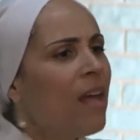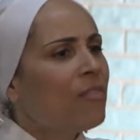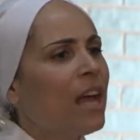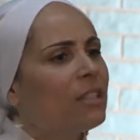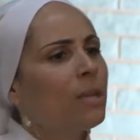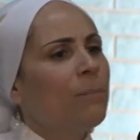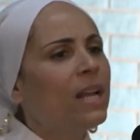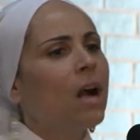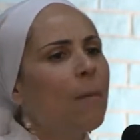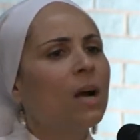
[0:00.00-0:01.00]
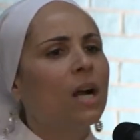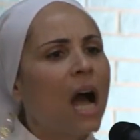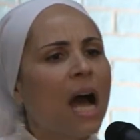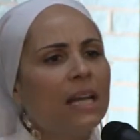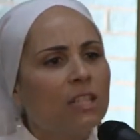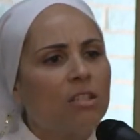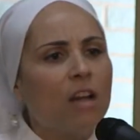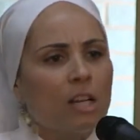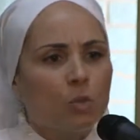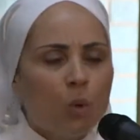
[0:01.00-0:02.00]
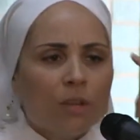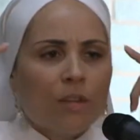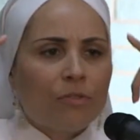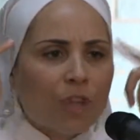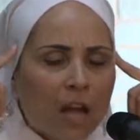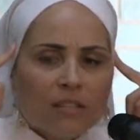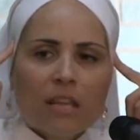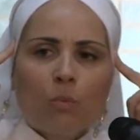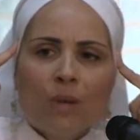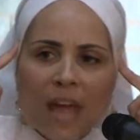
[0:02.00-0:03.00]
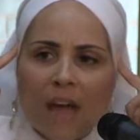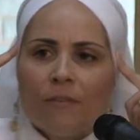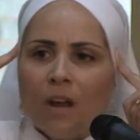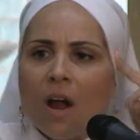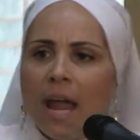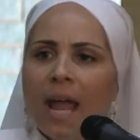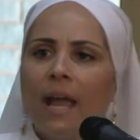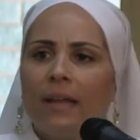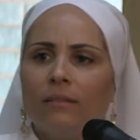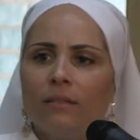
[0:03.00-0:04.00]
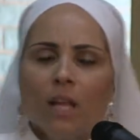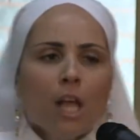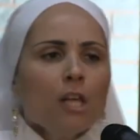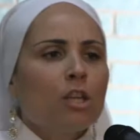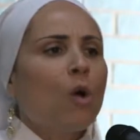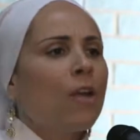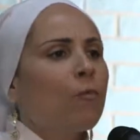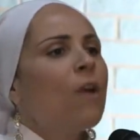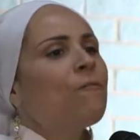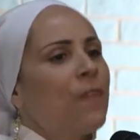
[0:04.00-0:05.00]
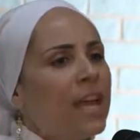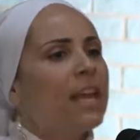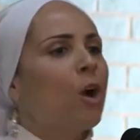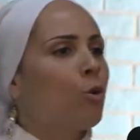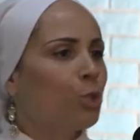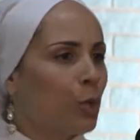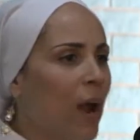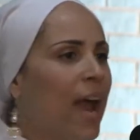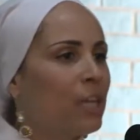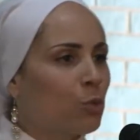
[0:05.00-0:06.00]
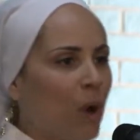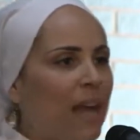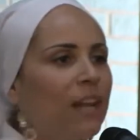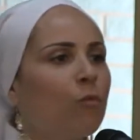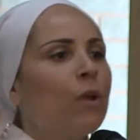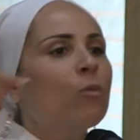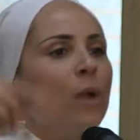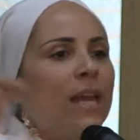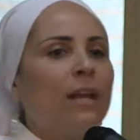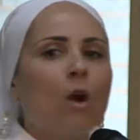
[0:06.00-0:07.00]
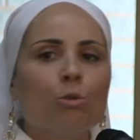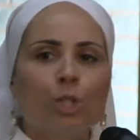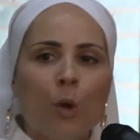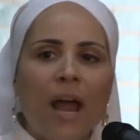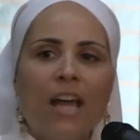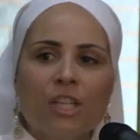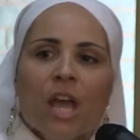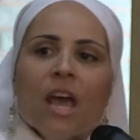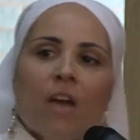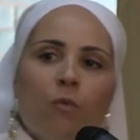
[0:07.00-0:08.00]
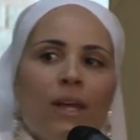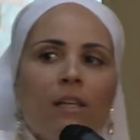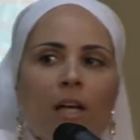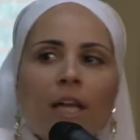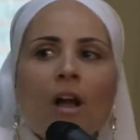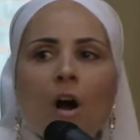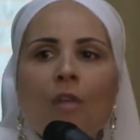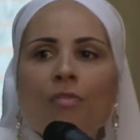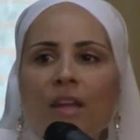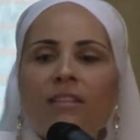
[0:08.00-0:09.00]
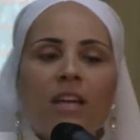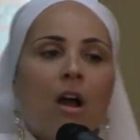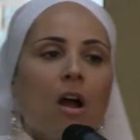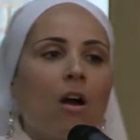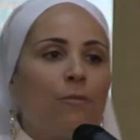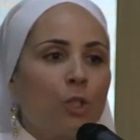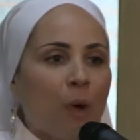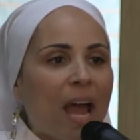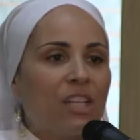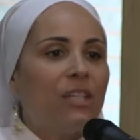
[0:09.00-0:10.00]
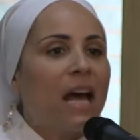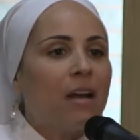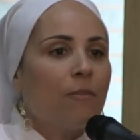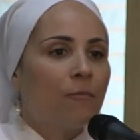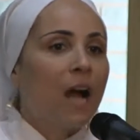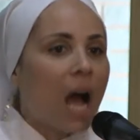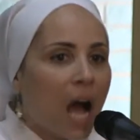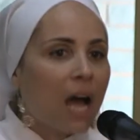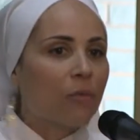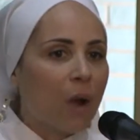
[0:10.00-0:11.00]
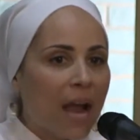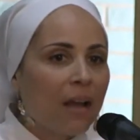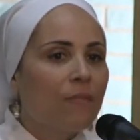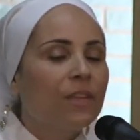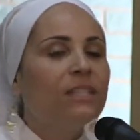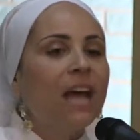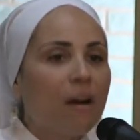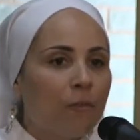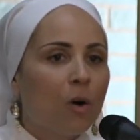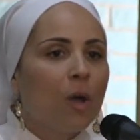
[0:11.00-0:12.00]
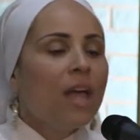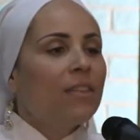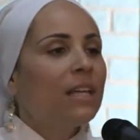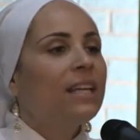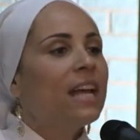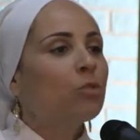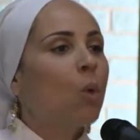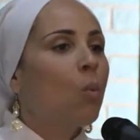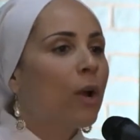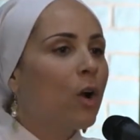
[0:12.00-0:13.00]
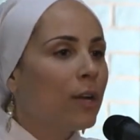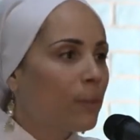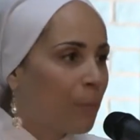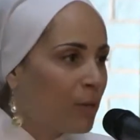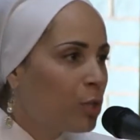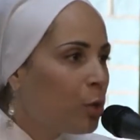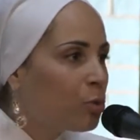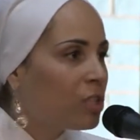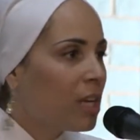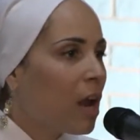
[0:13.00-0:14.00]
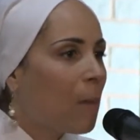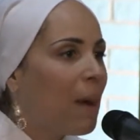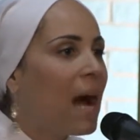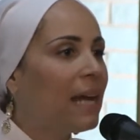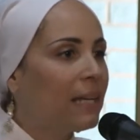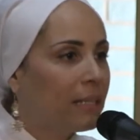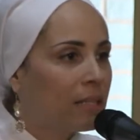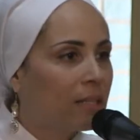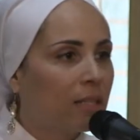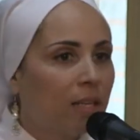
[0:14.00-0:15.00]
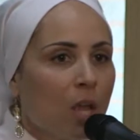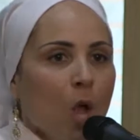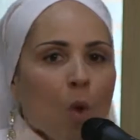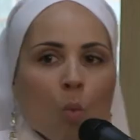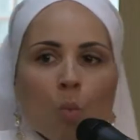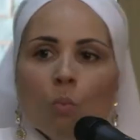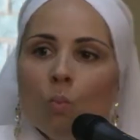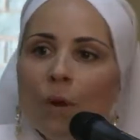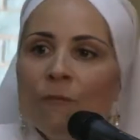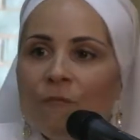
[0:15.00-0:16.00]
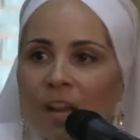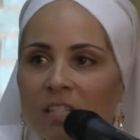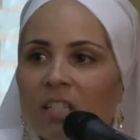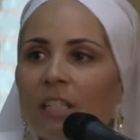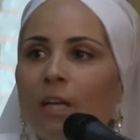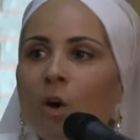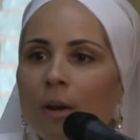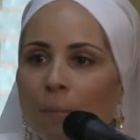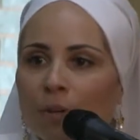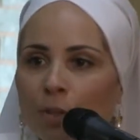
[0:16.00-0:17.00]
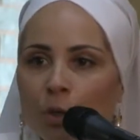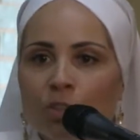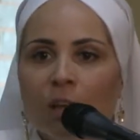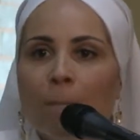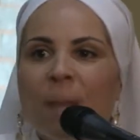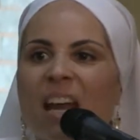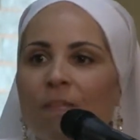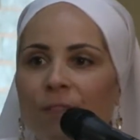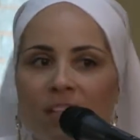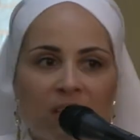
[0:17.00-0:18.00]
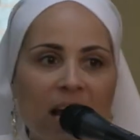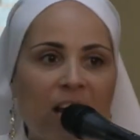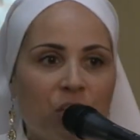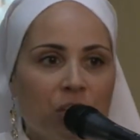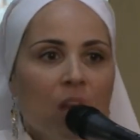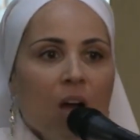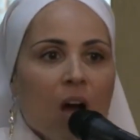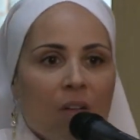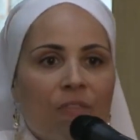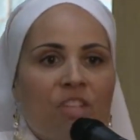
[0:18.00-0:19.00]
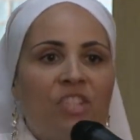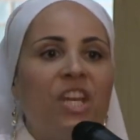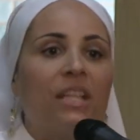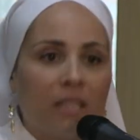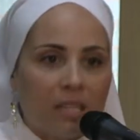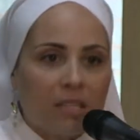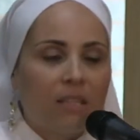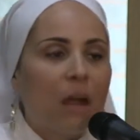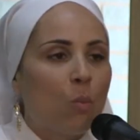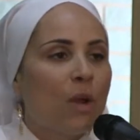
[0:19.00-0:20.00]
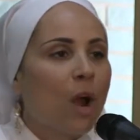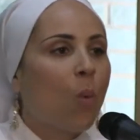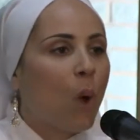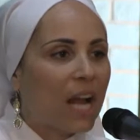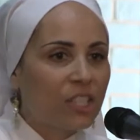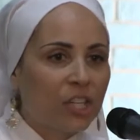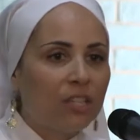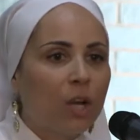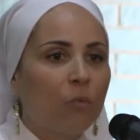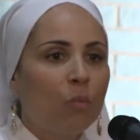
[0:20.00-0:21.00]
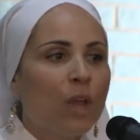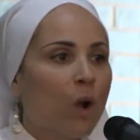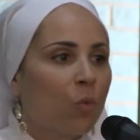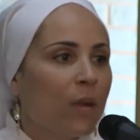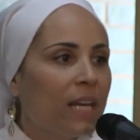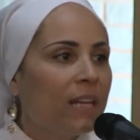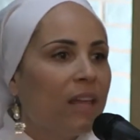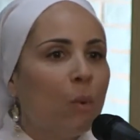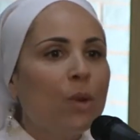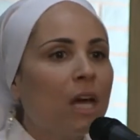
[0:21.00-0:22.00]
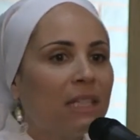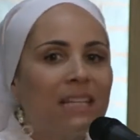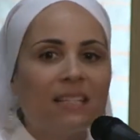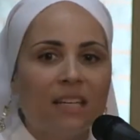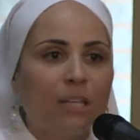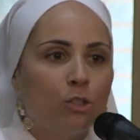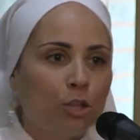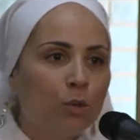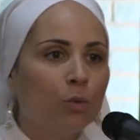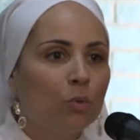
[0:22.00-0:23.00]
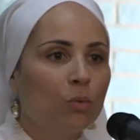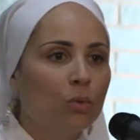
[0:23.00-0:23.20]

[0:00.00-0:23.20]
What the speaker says: That to become a God, it starts with the thoughts that we have in our head. So if we're feeding on trash, right? If we're reading on trash, if we're looking on things that are of trash and not of God, right? Of the devil, then guess what we're going to produce in our bodies? We're physically going to produce some manifestation of the sickness that we are watching, that we are reading, that we are listening to.